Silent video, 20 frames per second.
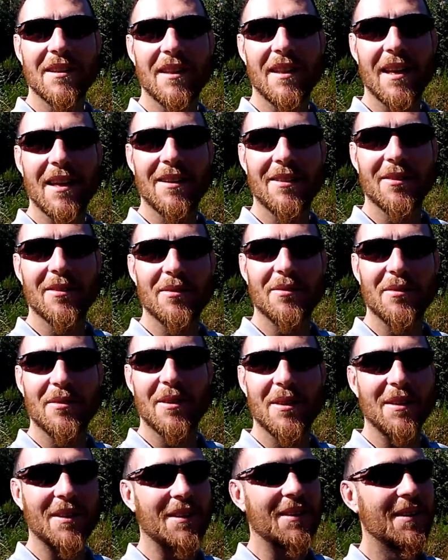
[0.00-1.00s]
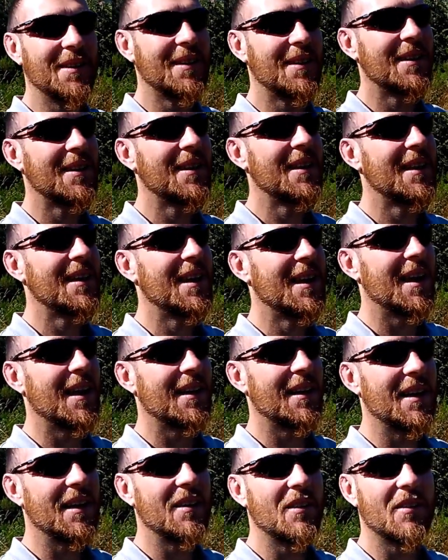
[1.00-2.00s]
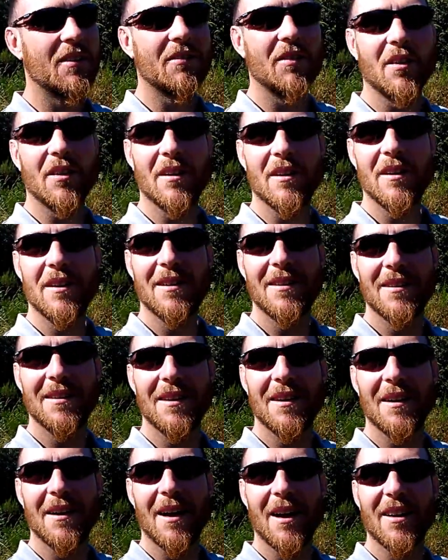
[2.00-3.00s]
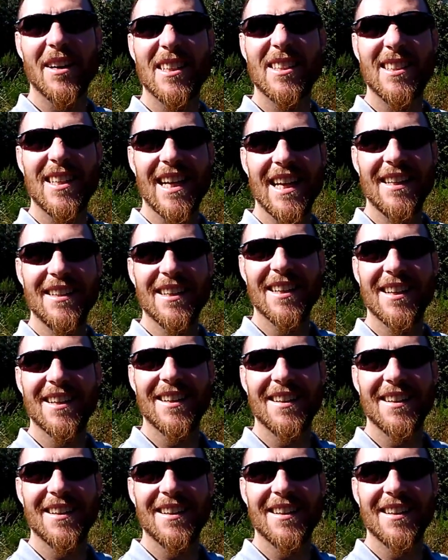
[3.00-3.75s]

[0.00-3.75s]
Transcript: at the end of our estate.